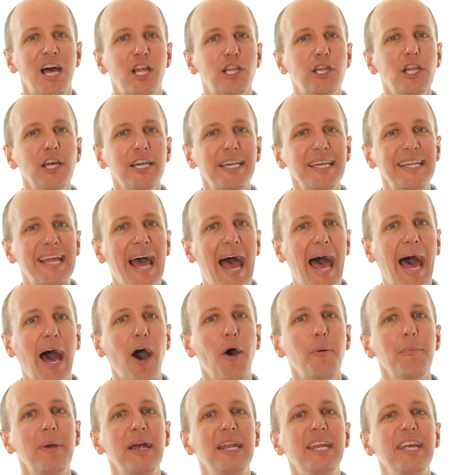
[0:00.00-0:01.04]
Look at
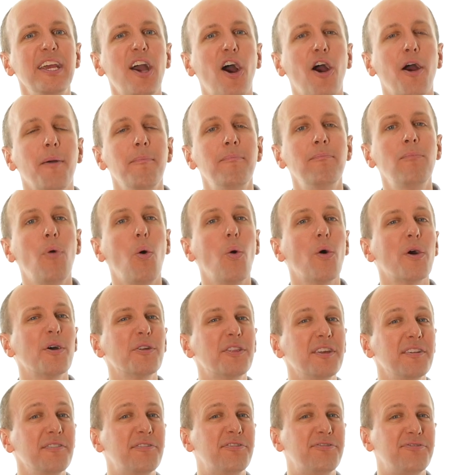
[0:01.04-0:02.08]
how many are more
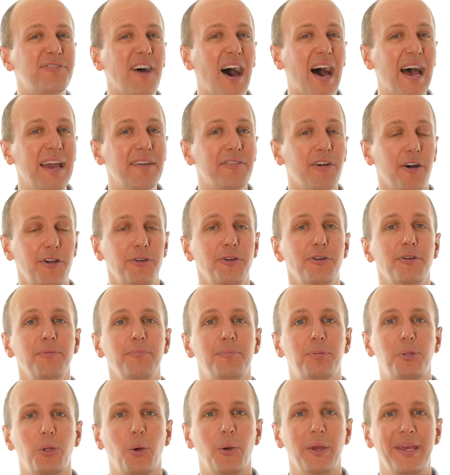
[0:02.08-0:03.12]
than 500
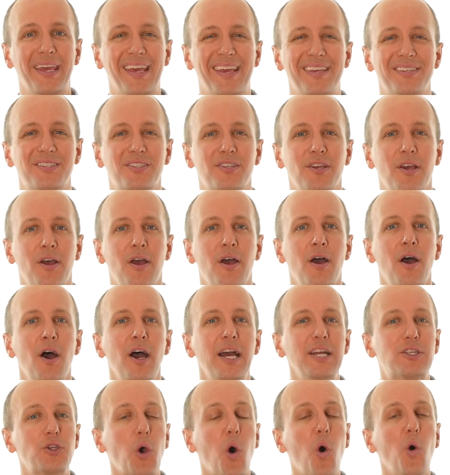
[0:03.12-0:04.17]
employees.
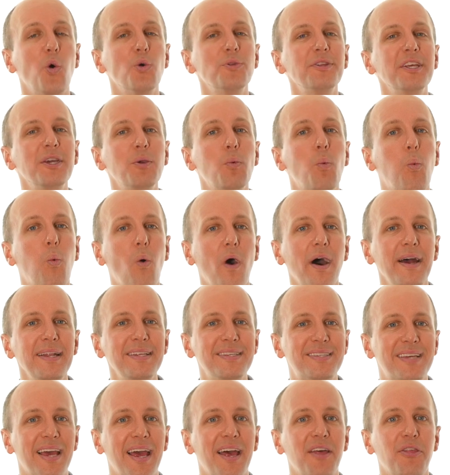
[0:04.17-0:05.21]
It's only
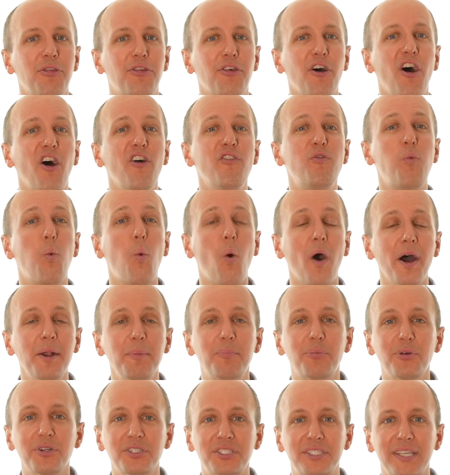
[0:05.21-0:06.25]
1/10 of
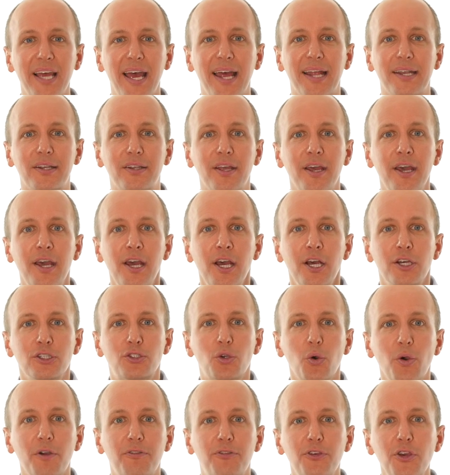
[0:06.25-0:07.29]
1%.
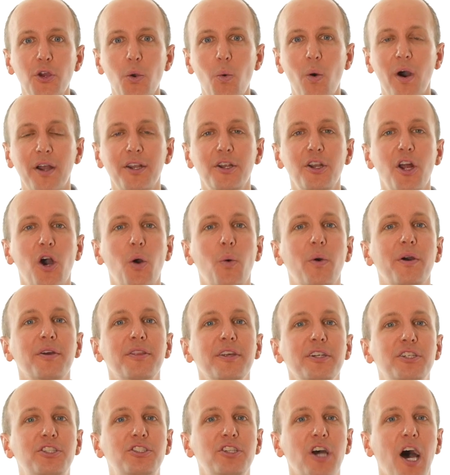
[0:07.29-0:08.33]
So if you want to know where
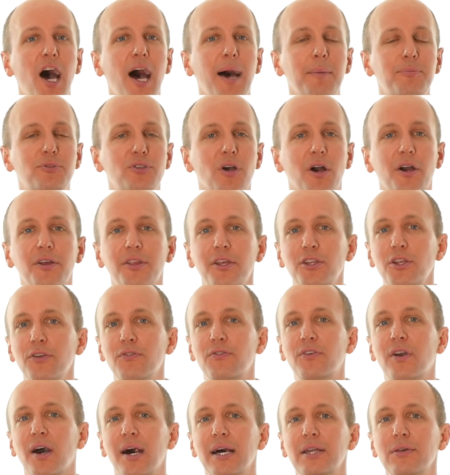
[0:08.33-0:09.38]
the jobs are, then
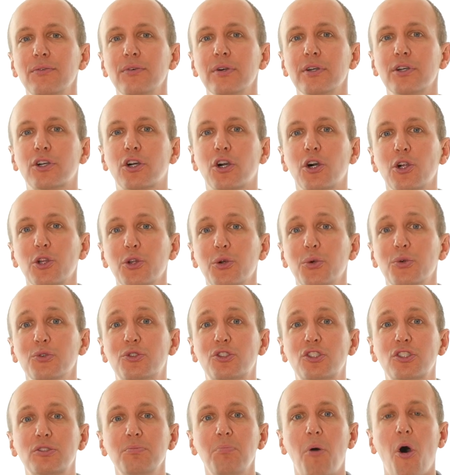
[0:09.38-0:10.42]
you've got to include
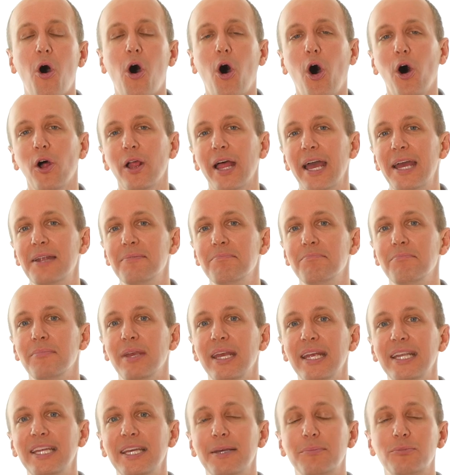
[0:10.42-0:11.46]
small and
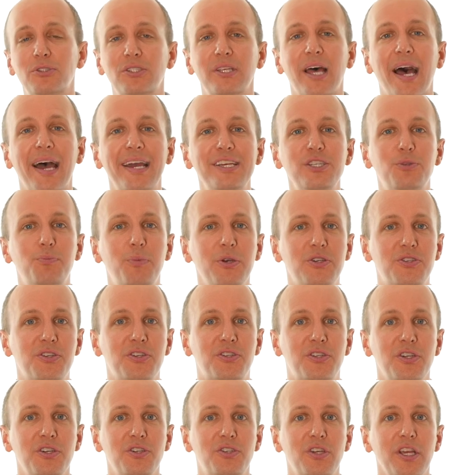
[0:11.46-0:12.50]
medium-sized
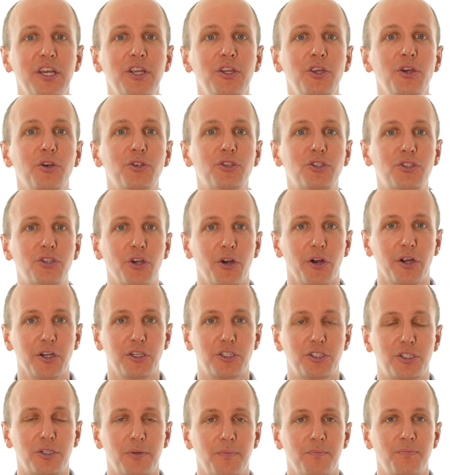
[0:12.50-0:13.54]
businesses in your
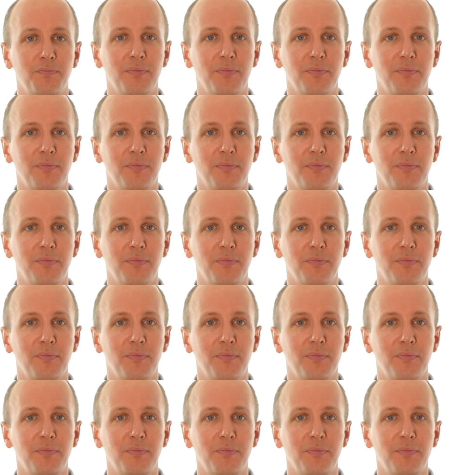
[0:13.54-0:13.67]
search.